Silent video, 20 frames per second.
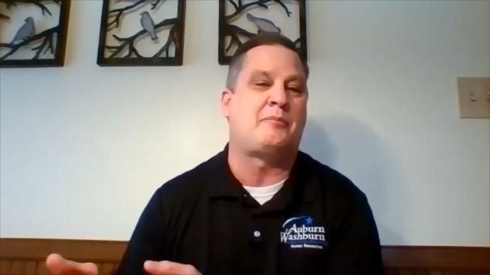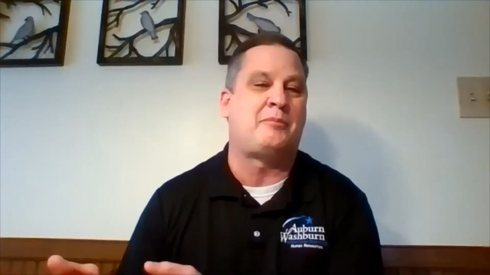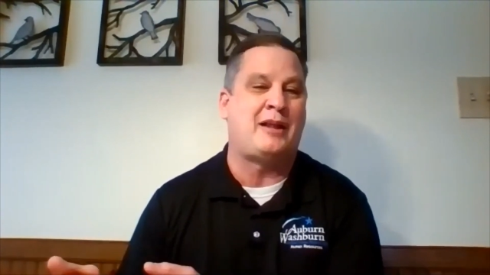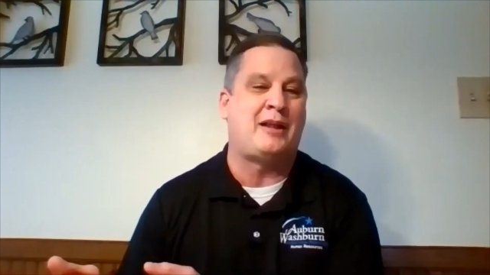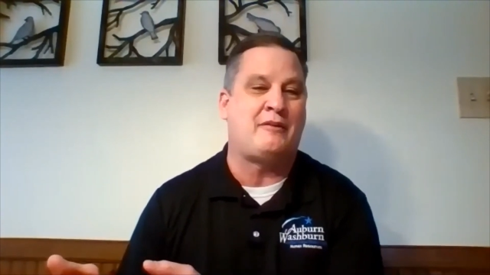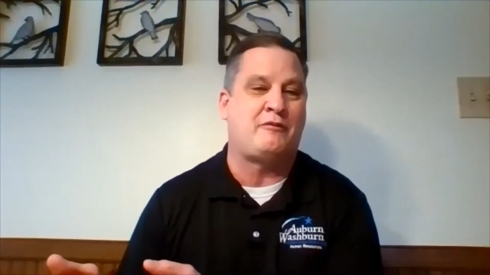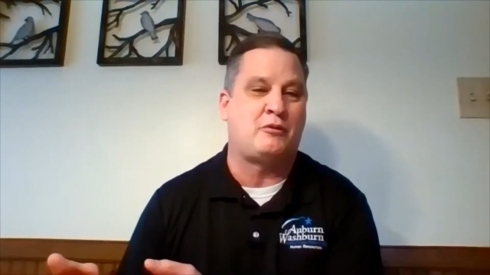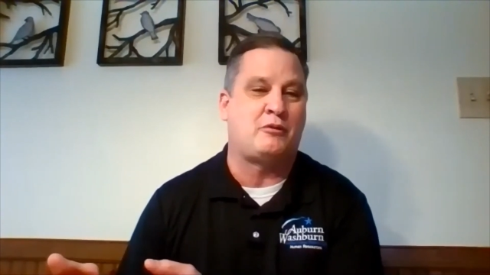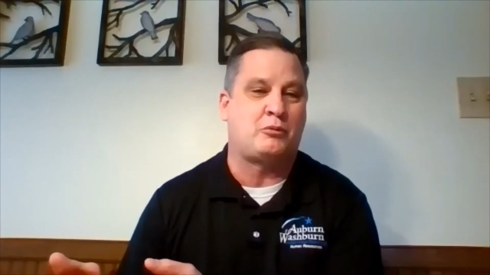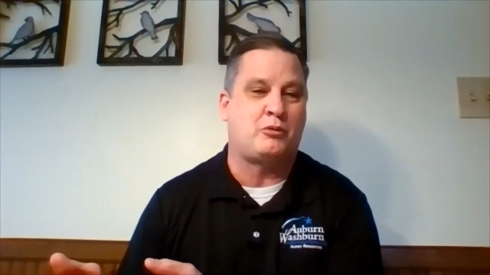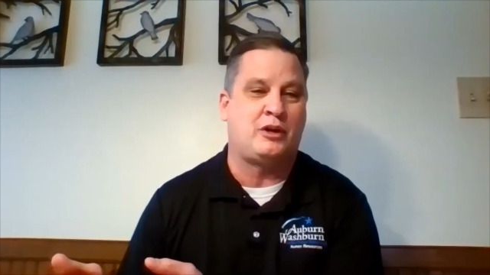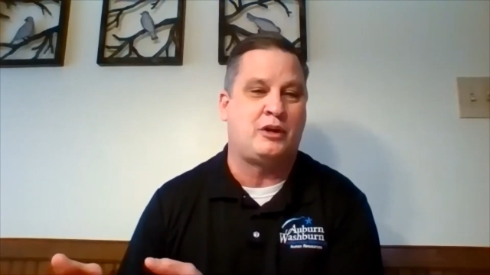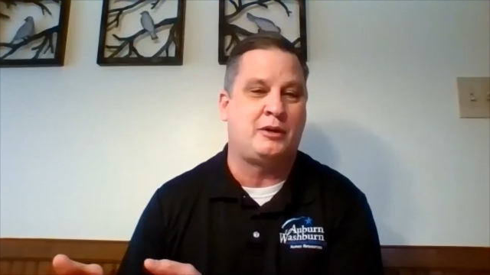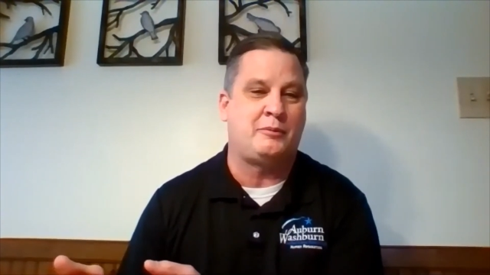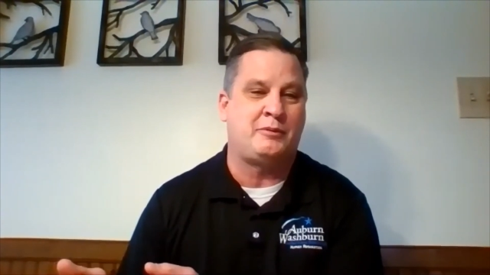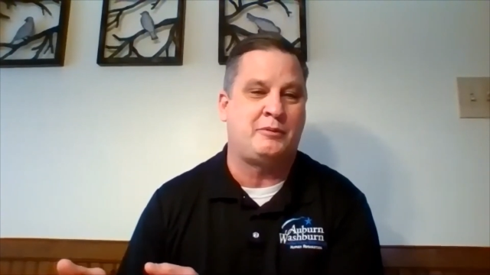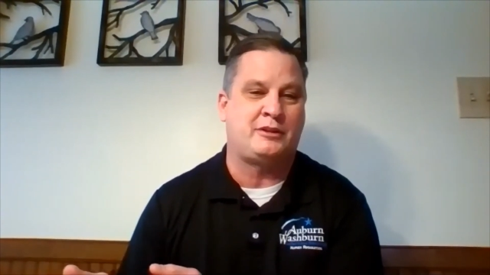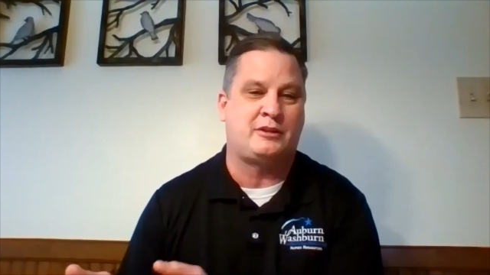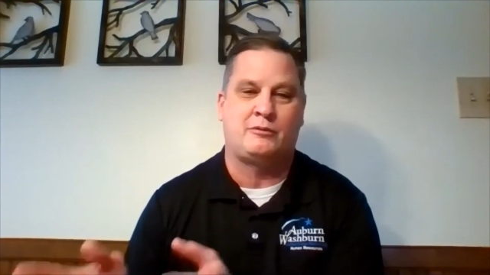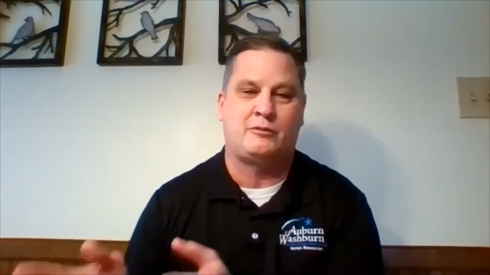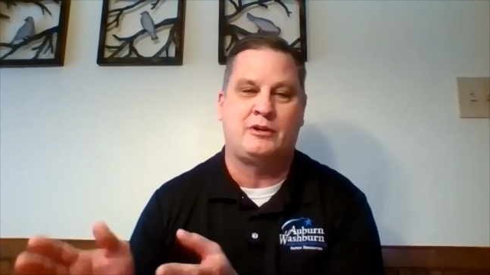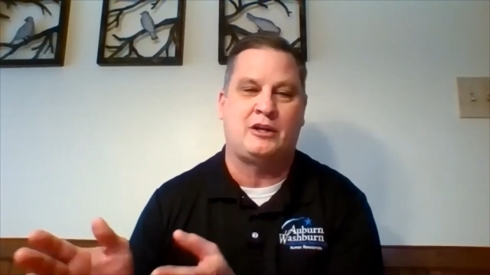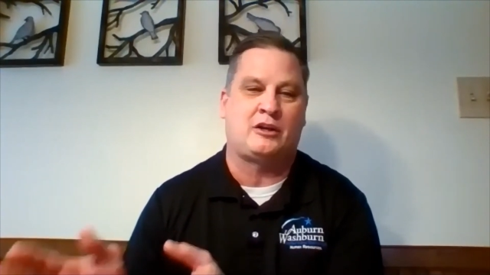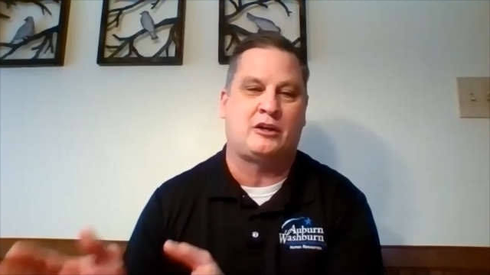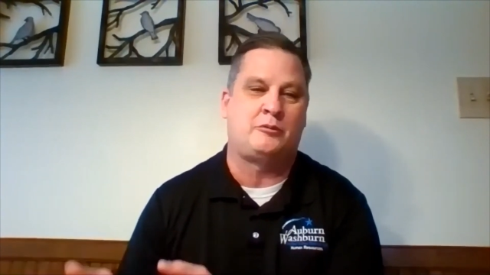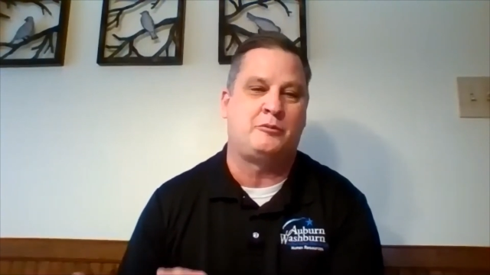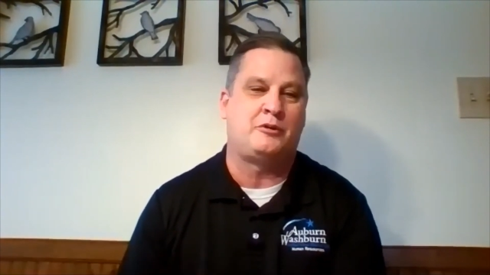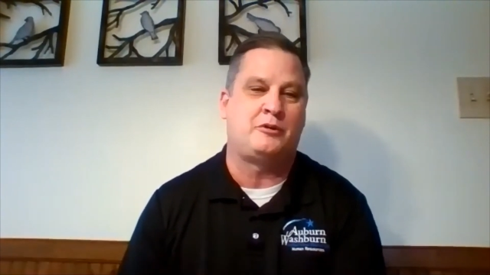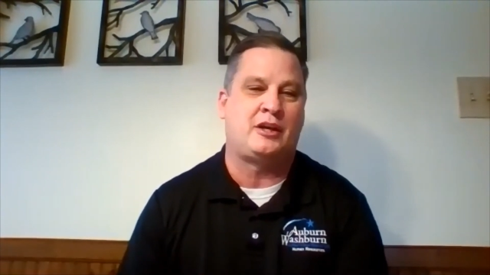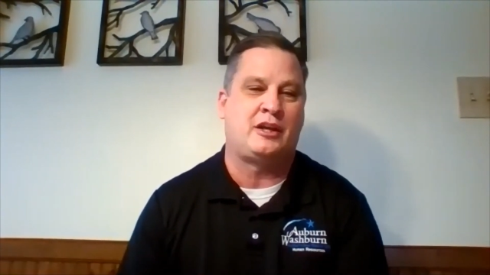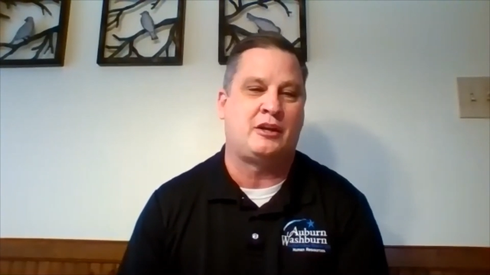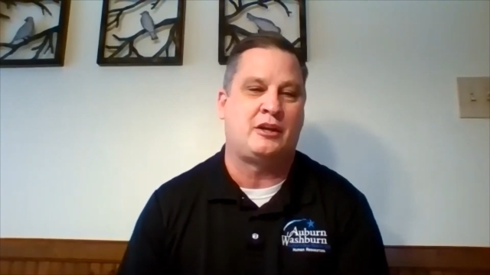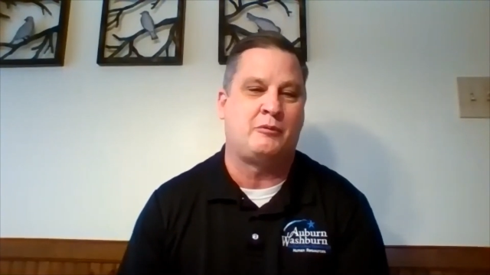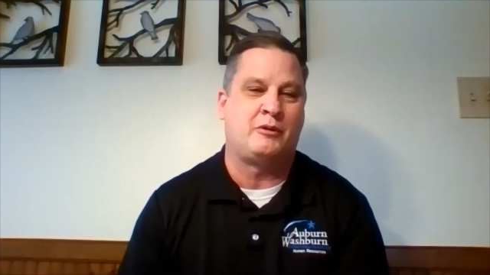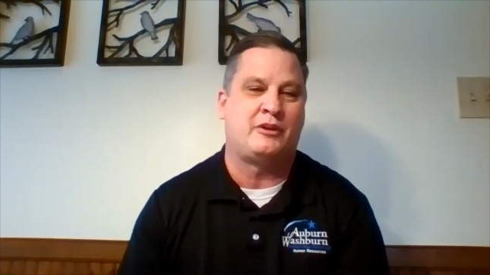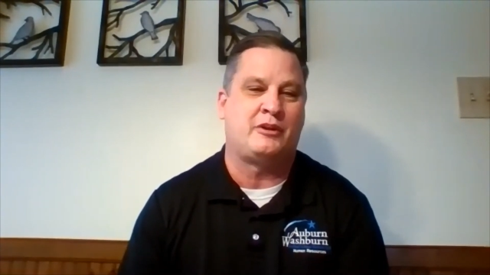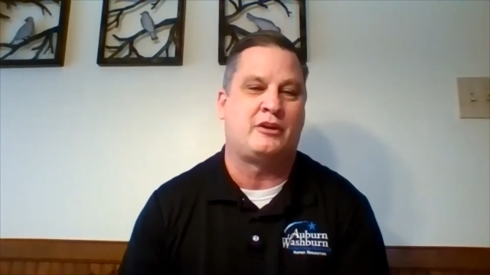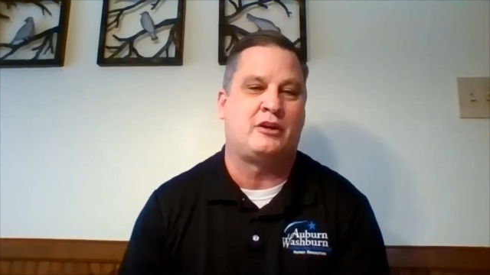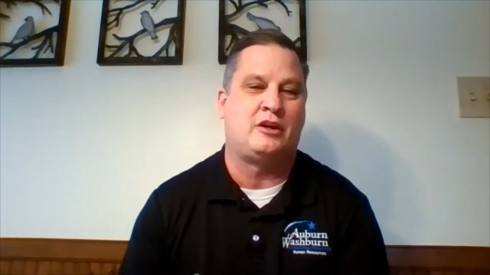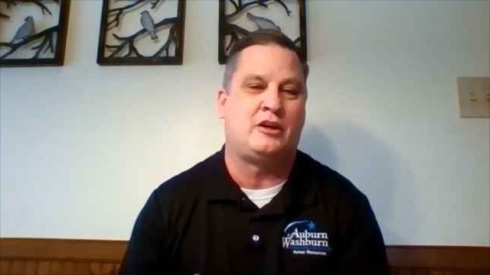platform quite a bit that we're not communicating with
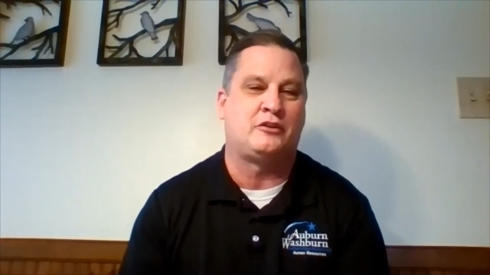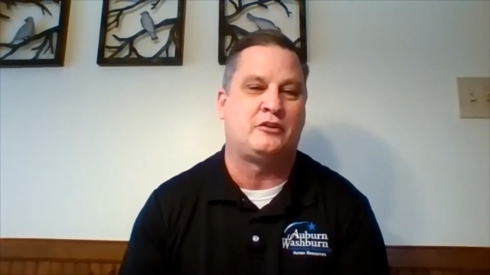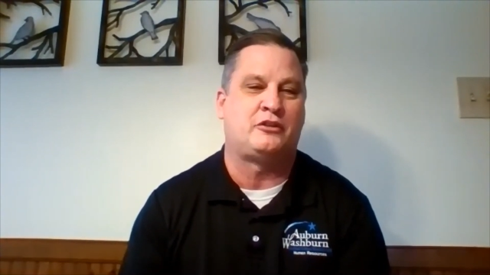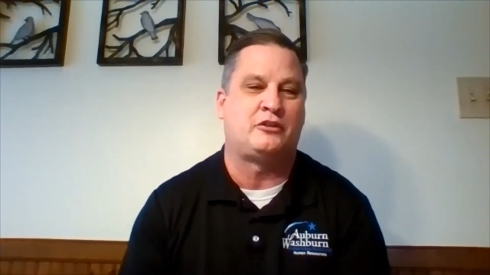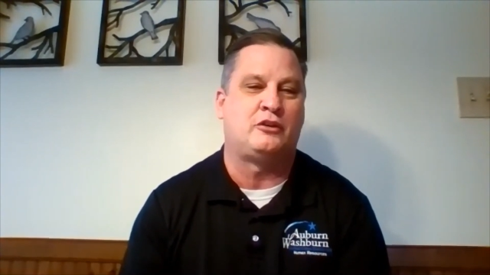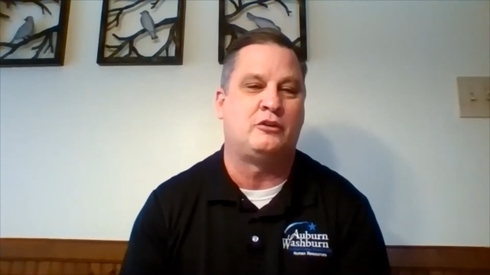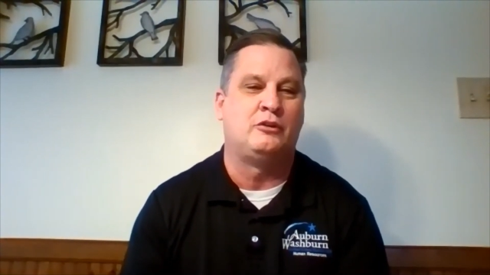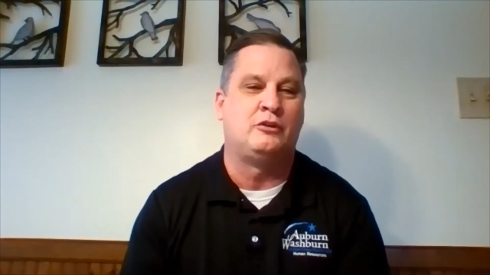at all. So